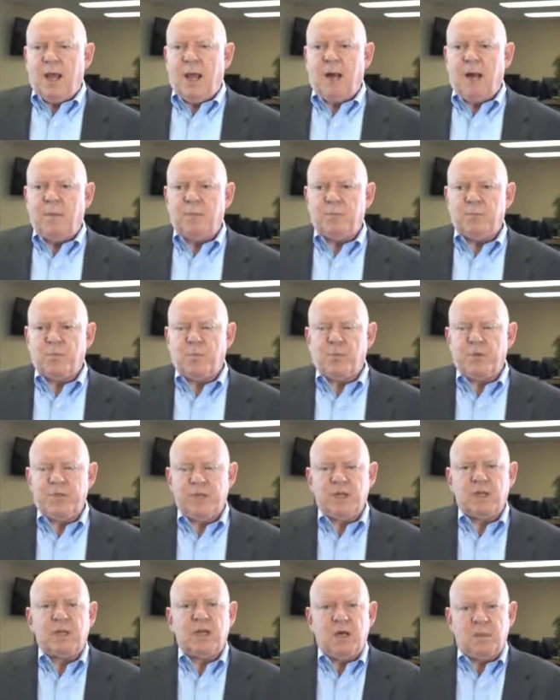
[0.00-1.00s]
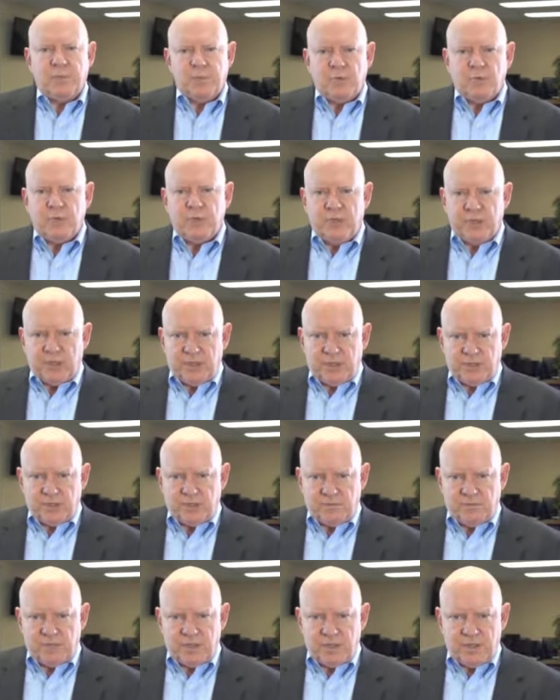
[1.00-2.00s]
Um, within a couple of
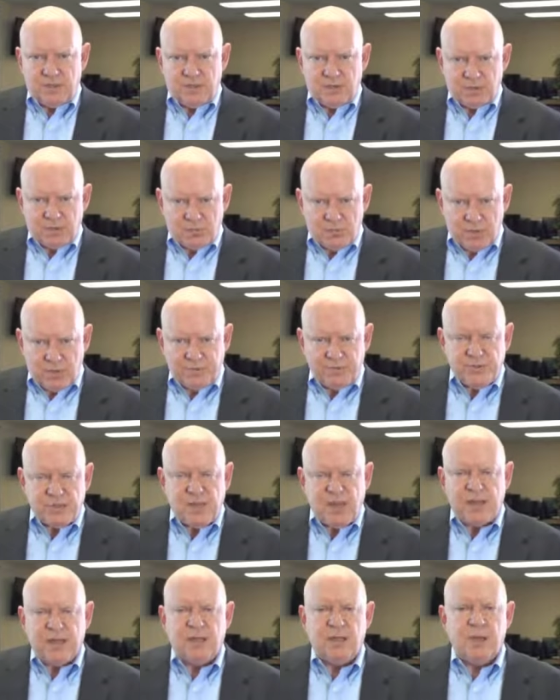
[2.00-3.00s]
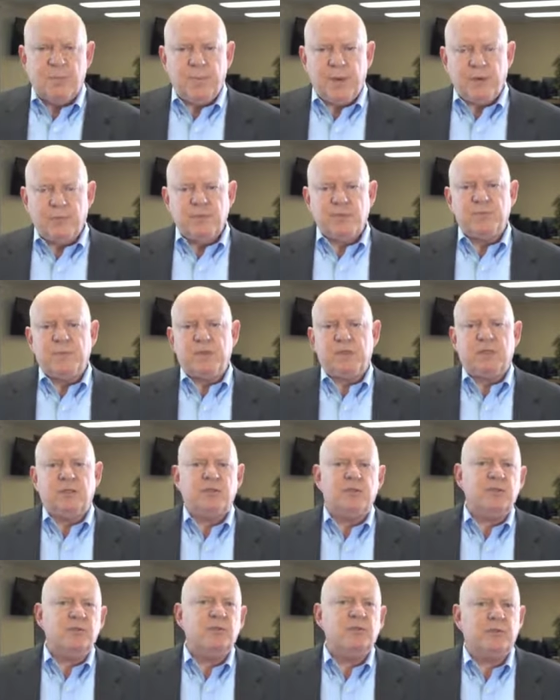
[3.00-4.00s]
weeks of getting this website up, I was
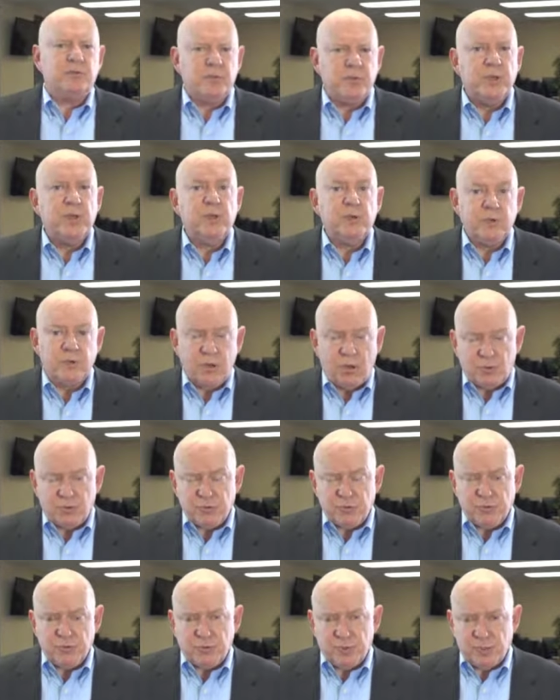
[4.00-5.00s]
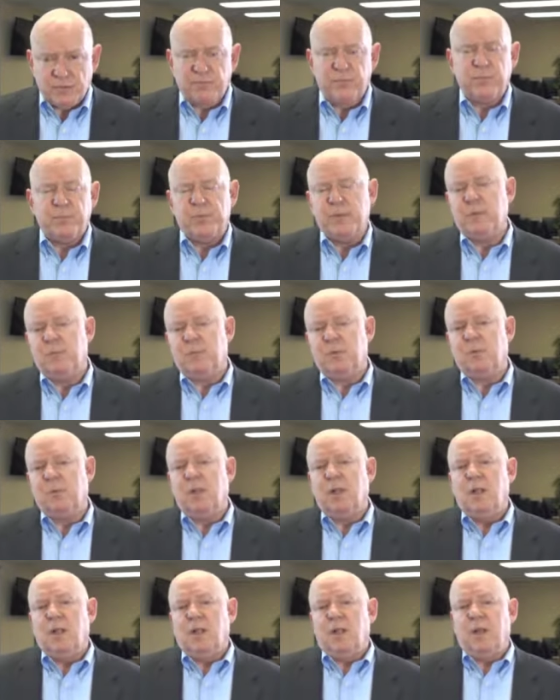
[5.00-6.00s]
making two to three hundred dollars a week from people
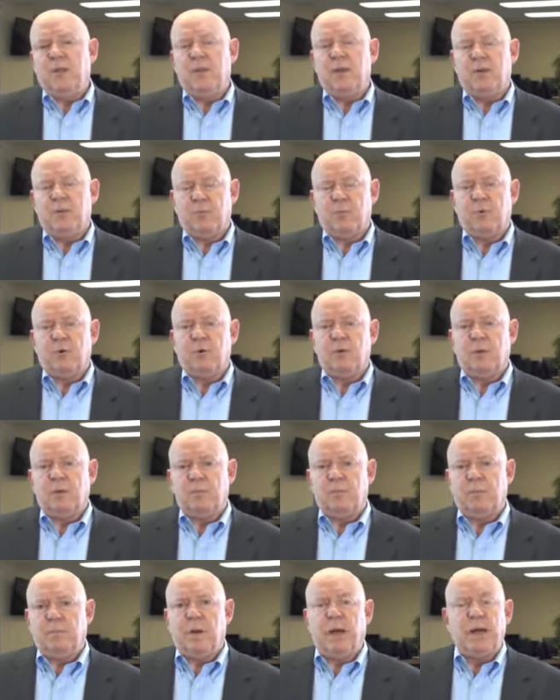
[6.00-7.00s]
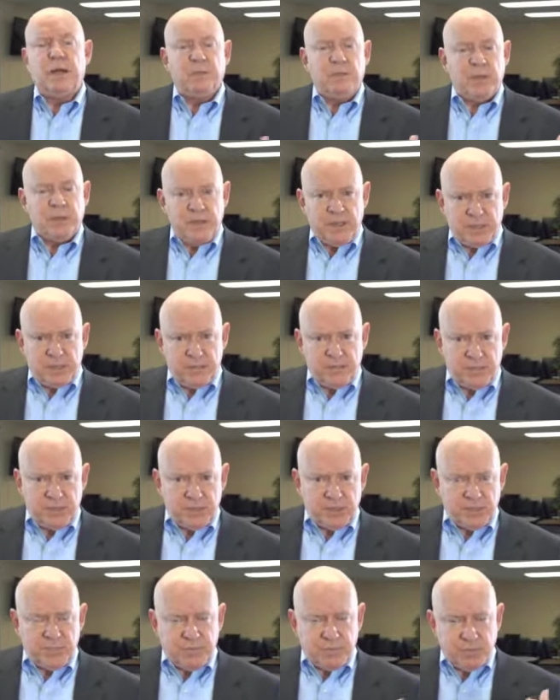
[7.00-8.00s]
that were uh, buying my
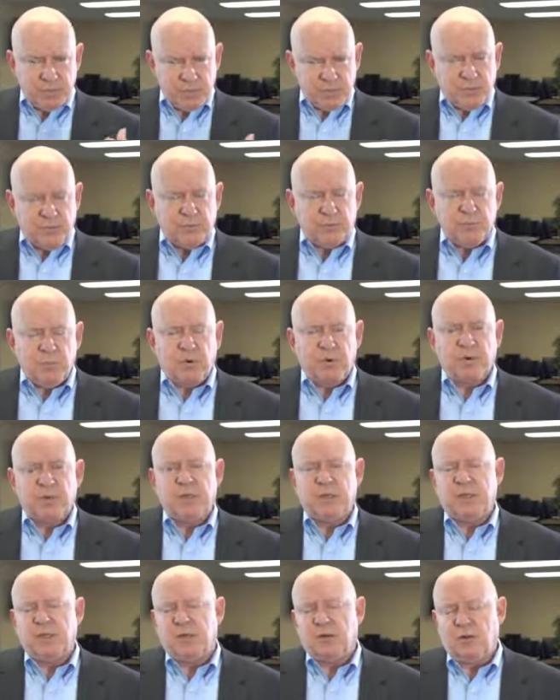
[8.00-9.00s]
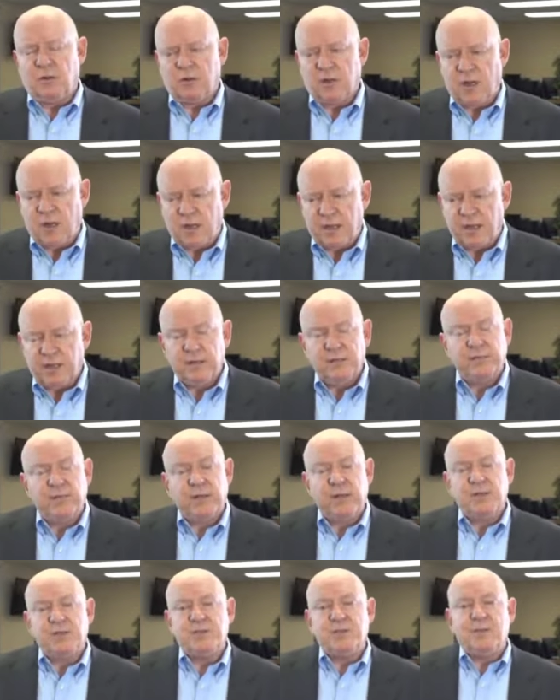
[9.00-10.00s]
database because I was marketing it online. I even
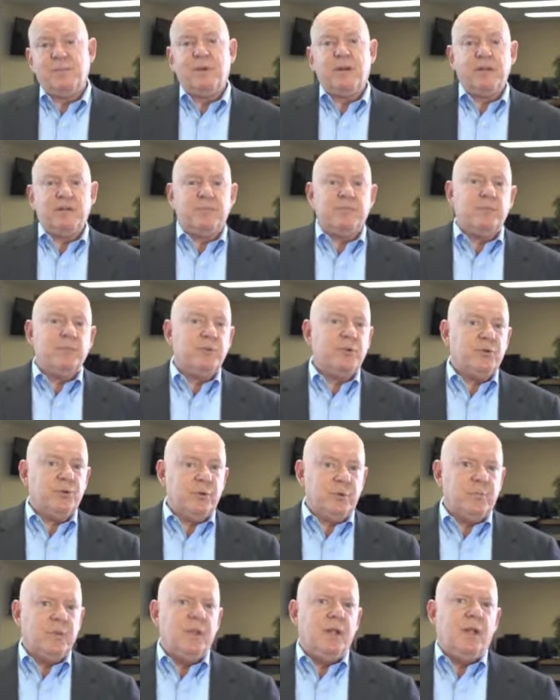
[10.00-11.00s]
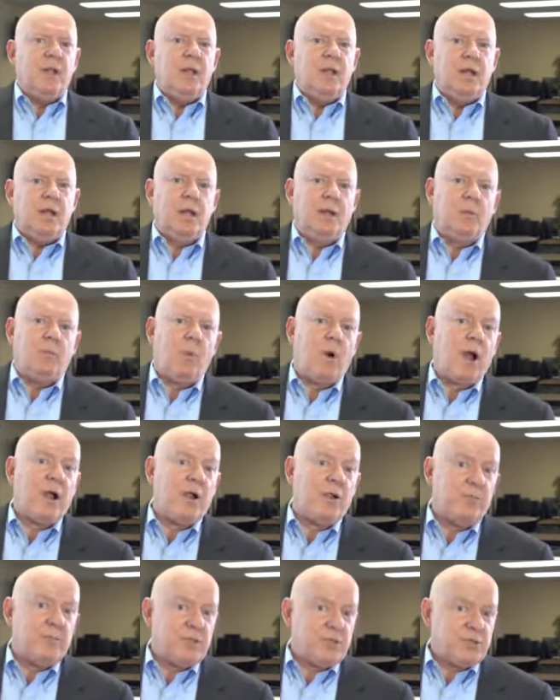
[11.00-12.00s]
had somebody from Europe uh,
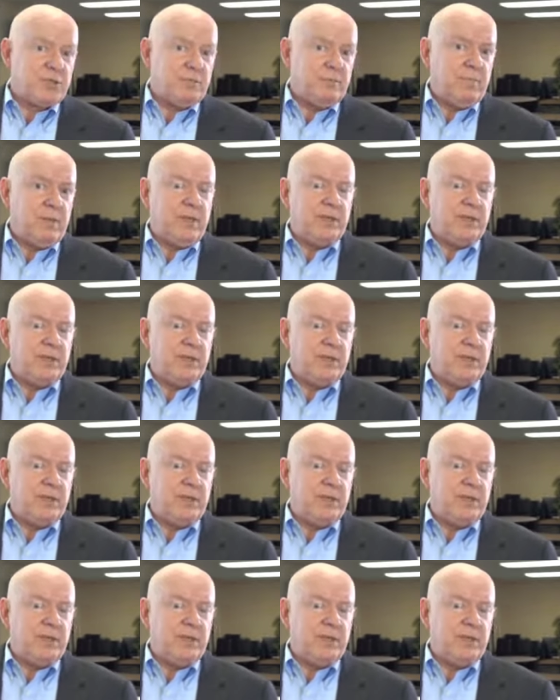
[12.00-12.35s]
wire me some